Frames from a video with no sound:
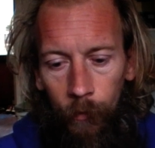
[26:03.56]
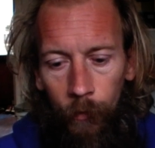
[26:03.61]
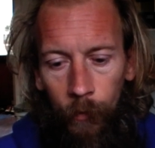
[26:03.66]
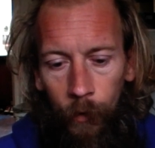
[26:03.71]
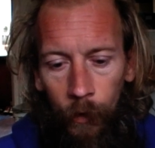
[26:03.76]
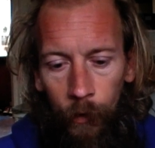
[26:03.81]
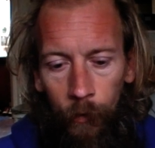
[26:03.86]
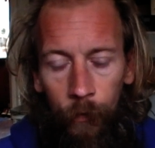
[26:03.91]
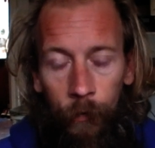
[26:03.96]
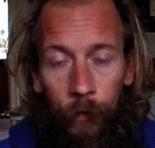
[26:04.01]

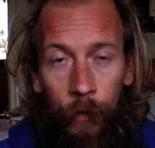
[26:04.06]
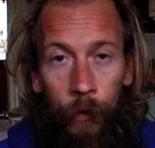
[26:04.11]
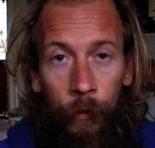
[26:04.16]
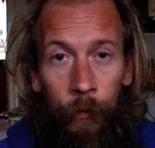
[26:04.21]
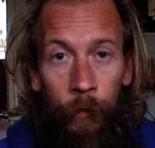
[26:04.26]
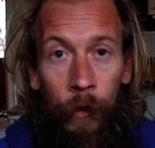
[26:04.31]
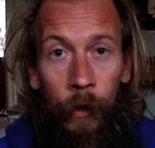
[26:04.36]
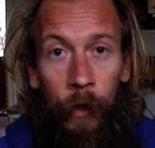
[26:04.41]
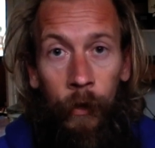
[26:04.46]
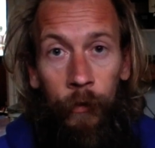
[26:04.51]
the, the
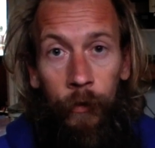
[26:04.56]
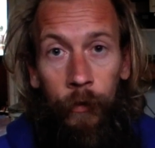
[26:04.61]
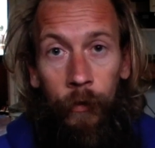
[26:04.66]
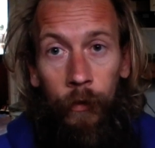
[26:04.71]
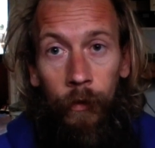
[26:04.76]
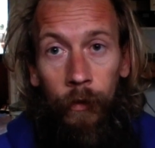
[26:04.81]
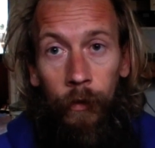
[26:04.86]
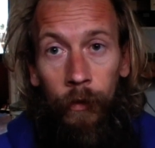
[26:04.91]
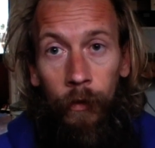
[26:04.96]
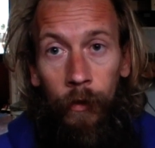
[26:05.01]

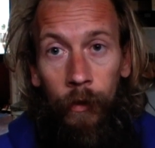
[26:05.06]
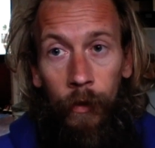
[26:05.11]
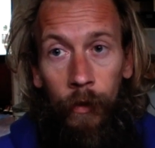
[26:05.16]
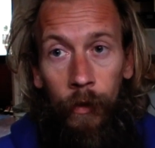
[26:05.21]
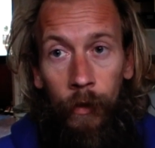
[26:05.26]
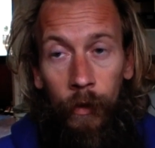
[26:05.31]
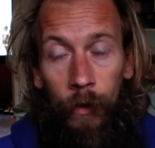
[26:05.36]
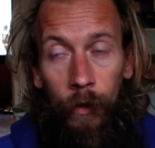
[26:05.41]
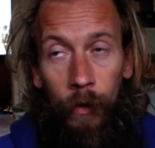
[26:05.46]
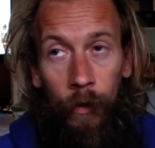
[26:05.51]
first
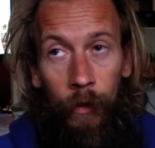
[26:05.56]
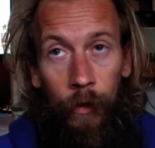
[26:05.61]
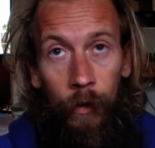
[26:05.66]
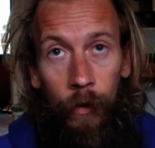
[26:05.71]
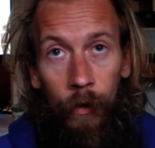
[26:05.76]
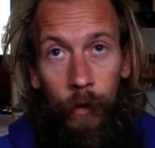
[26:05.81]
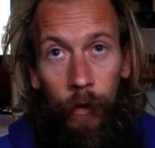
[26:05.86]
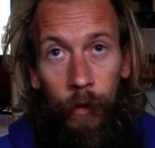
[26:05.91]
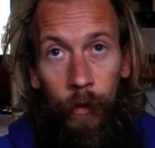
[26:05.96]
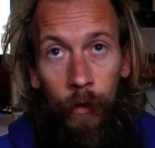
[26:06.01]

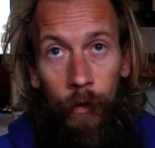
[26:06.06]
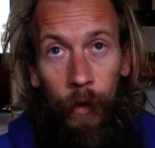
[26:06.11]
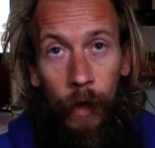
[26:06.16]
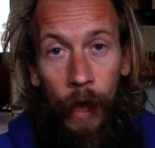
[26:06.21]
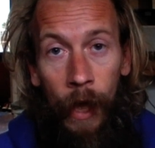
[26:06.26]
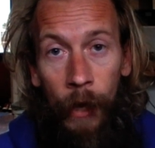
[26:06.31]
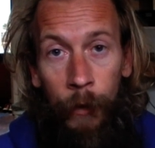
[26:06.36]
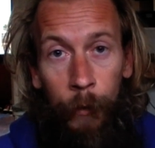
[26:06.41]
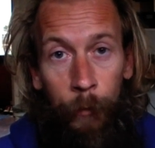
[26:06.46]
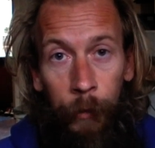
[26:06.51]

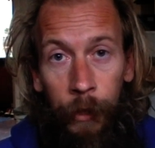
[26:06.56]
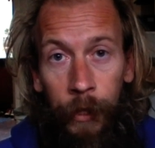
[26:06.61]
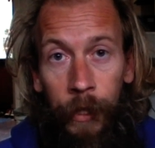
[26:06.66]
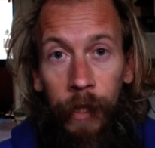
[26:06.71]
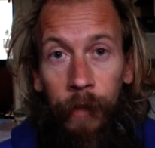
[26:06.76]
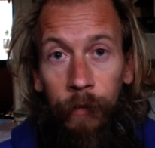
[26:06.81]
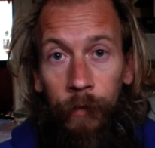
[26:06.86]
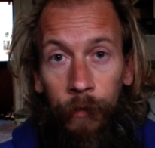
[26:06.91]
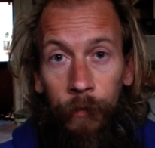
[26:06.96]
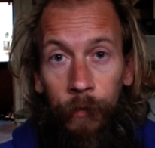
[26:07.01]
Adam and
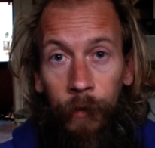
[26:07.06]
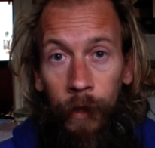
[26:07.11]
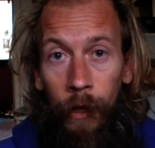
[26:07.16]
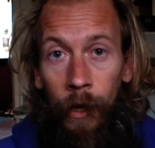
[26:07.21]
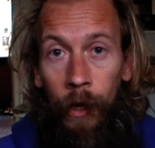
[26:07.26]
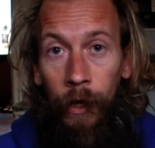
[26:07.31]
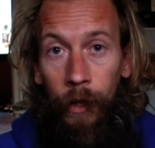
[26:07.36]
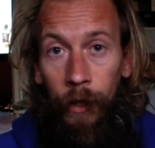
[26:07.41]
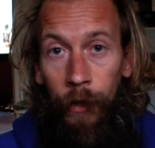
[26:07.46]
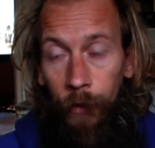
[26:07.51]
Eve, if you
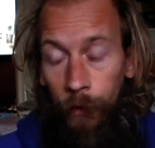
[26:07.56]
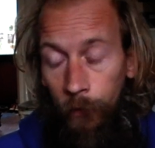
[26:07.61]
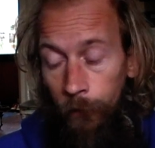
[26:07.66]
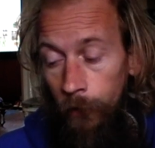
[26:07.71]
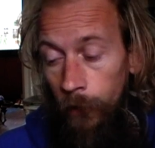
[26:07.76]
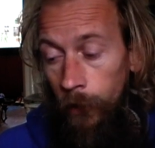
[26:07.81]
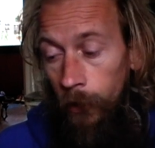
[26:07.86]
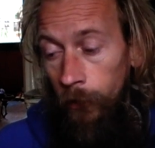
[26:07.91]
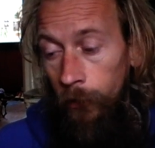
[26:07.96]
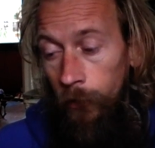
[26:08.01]
like, the
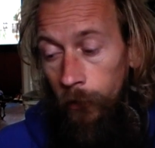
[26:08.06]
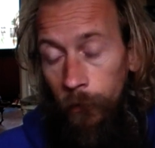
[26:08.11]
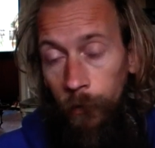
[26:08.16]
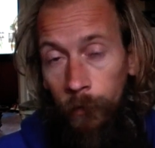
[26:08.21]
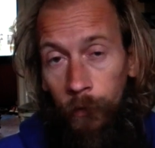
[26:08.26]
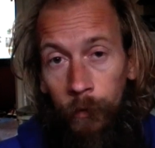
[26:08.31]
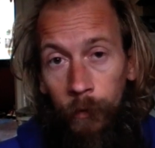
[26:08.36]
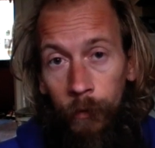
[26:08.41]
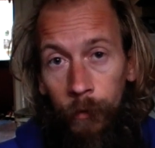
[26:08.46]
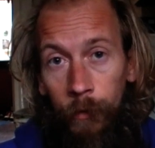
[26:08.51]
first
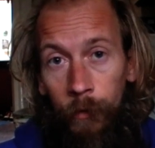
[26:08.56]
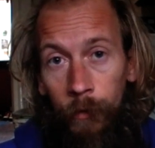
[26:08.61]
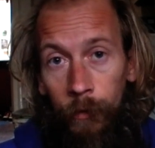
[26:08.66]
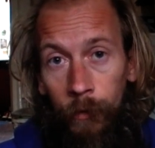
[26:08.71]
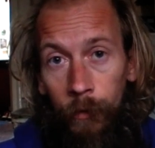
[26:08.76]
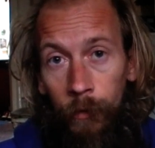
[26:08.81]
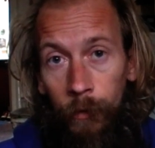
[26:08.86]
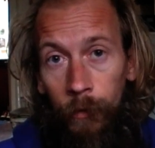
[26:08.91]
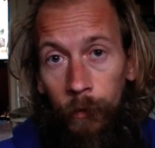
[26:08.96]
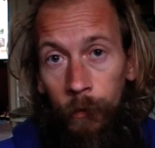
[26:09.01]

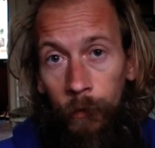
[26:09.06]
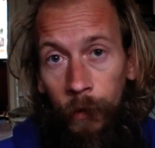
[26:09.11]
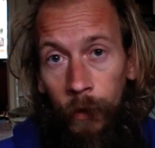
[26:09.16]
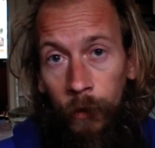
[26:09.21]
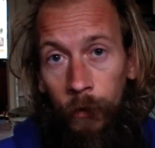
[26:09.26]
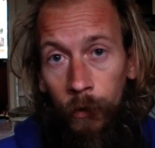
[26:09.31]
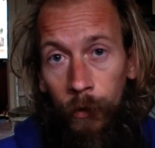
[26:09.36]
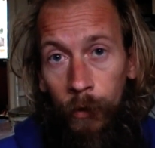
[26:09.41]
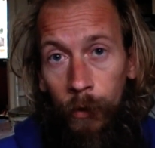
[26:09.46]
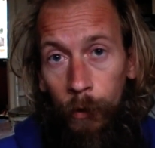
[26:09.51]

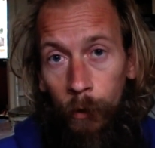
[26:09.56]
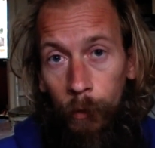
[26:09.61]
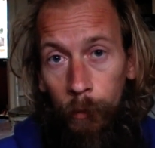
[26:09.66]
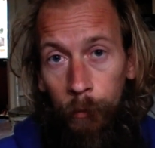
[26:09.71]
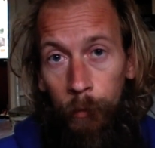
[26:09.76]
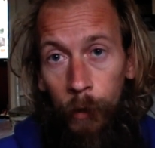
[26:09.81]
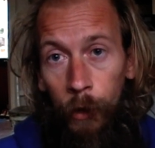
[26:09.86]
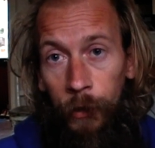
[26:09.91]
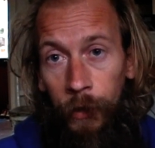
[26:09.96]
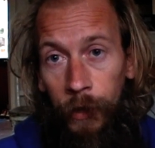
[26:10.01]
physical
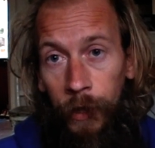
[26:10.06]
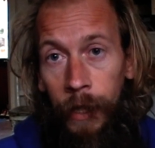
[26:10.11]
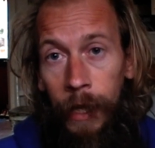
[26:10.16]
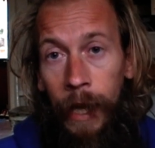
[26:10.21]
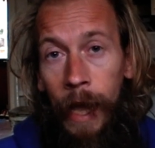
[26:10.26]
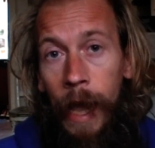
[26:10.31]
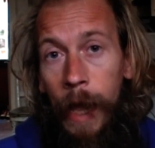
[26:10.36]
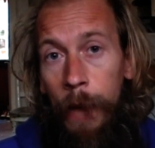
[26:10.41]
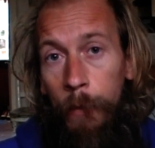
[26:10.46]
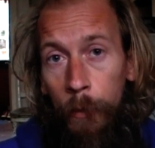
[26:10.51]
body
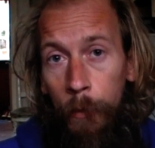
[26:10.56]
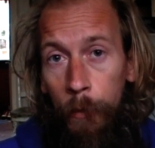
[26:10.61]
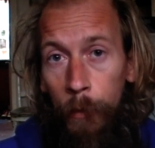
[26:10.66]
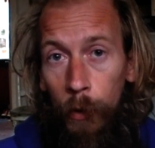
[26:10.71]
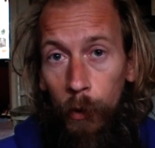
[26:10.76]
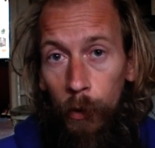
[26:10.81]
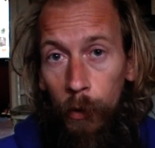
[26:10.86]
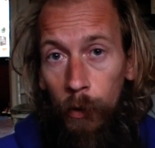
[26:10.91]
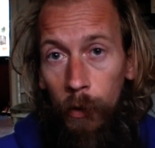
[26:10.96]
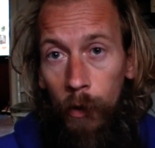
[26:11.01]

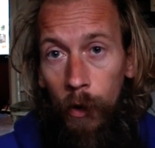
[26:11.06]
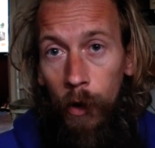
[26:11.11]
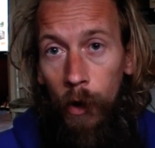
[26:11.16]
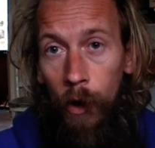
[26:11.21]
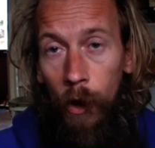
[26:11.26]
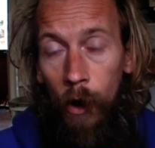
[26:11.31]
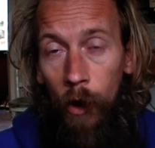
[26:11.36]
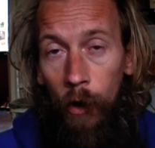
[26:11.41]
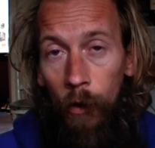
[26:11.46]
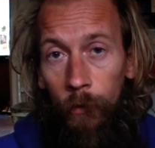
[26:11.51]
capable
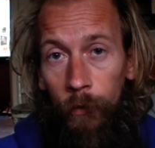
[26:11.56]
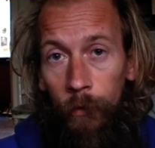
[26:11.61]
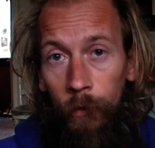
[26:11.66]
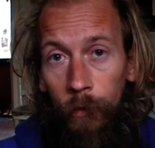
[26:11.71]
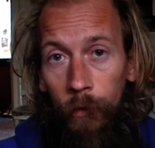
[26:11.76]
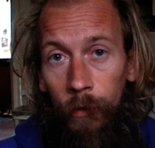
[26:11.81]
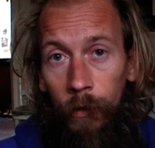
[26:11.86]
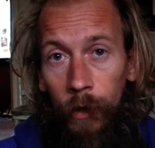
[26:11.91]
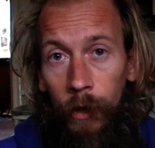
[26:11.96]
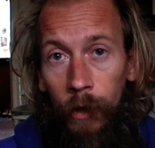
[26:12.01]
of
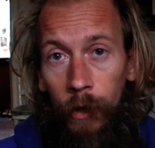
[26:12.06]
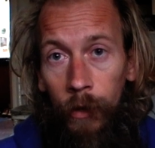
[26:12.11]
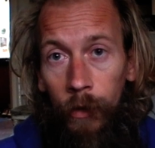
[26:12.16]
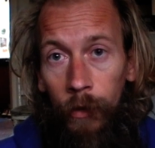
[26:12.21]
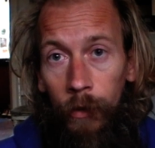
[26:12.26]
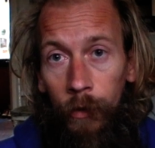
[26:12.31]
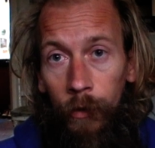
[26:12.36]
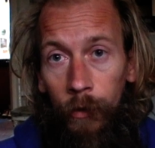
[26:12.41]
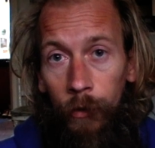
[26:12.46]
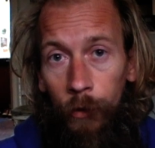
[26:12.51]

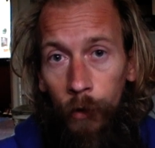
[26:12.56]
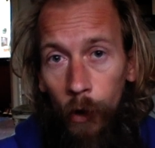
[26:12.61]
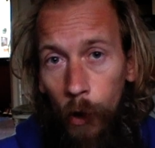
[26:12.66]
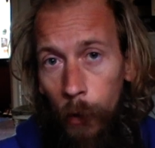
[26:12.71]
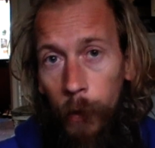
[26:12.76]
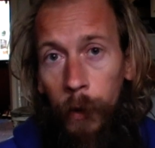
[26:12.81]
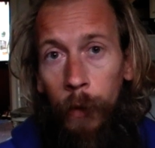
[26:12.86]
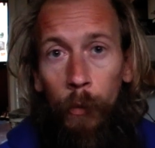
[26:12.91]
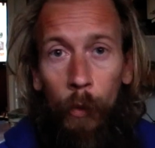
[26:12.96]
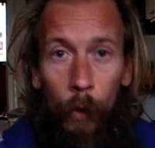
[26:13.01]

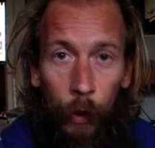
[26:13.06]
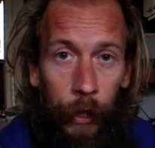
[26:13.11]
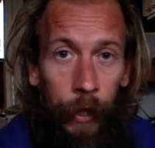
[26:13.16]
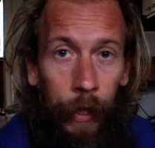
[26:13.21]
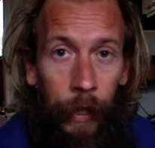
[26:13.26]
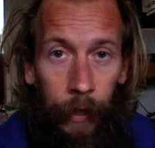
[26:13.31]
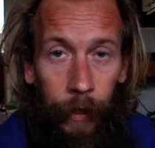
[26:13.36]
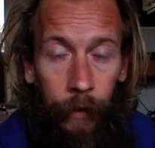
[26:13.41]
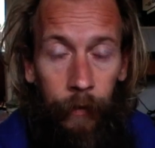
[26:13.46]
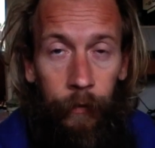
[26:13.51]
knowing what it
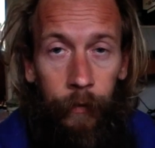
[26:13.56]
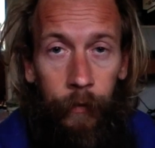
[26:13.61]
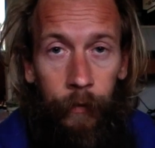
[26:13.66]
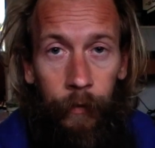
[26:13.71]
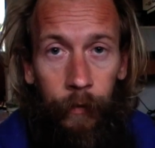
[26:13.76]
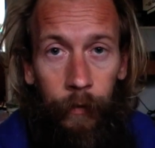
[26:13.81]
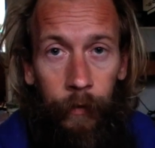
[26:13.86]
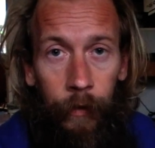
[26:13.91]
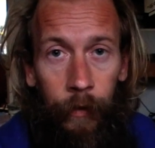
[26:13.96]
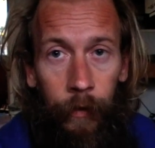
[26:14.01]

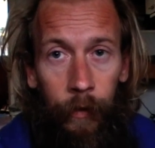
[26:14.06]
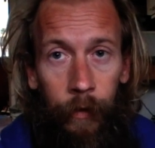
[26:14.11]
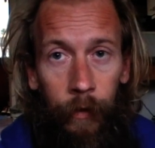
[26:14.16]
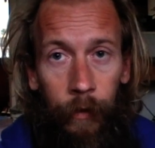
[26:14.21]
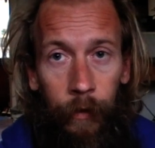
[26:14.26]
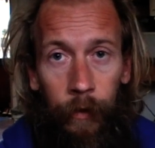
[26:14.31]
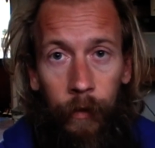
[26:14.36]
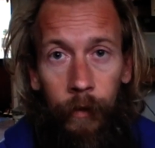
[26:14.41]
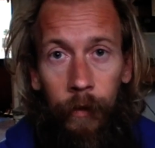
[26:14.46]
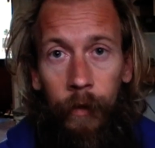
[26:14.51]
is.
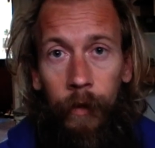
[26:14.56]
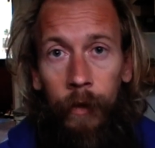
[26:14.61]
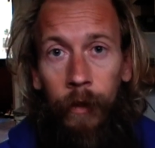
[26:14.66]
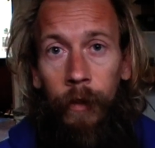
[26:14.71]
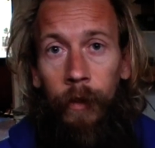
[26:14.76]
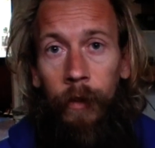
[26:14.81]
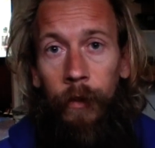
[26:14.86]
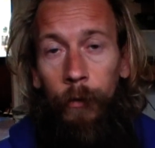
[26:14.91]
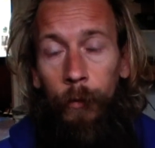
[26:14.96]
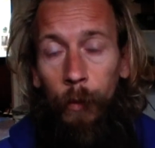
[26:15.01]

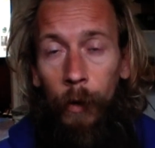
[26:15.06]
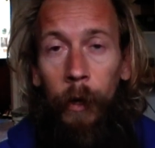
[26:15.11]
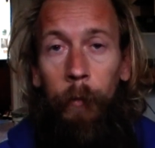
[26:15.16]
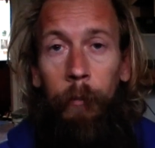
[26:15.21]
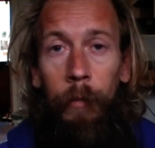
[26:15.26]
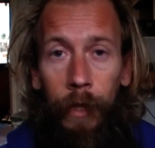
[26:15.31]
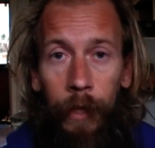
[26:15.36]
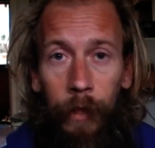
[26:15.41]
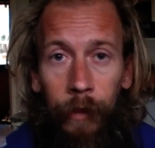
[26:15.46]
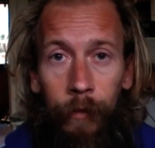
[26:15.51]
So I
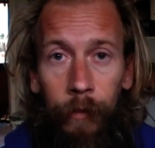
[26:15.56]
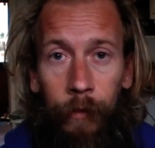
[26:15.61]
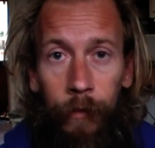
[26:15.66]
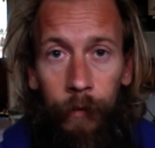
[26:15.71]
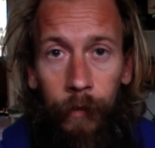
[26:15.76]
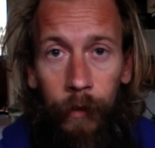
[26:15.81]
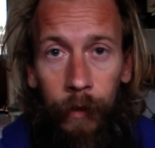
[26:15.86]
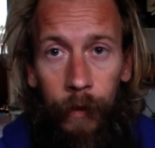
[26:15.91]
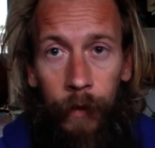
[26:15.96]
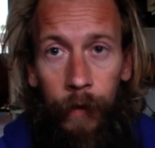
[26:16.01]
believe.